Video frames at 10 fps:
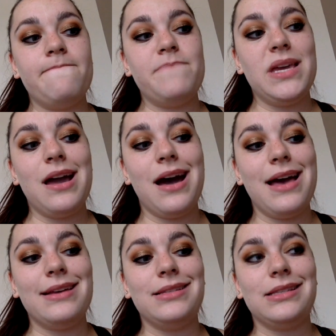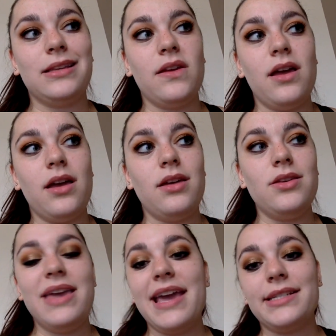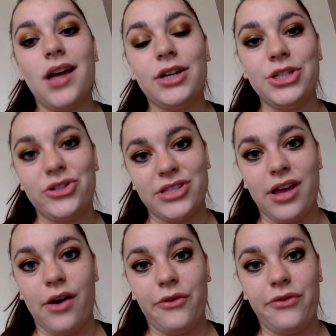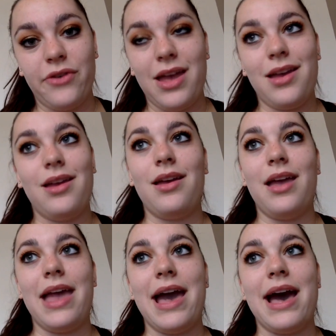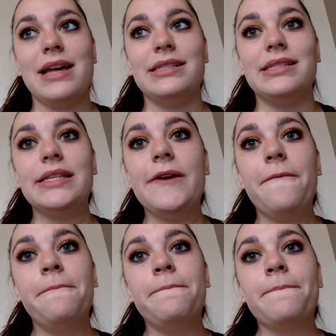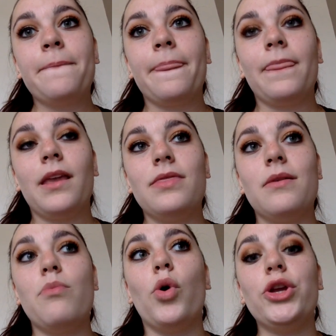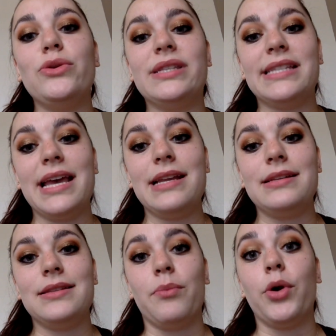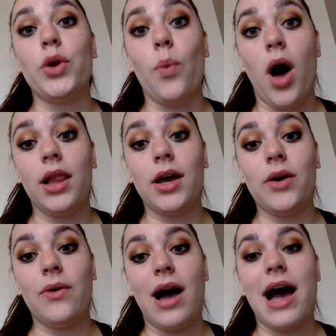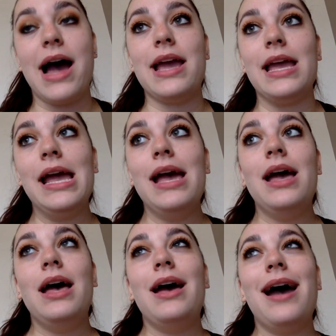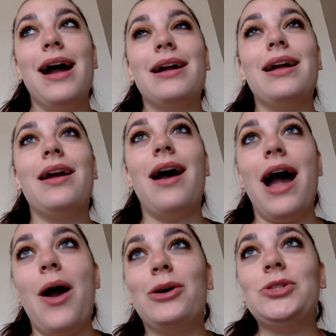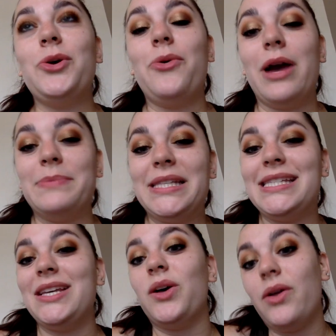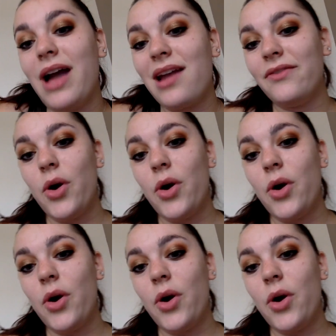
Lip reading: because you can't talk to yourself. And the more you sit, the more you wallow. I also am still kind of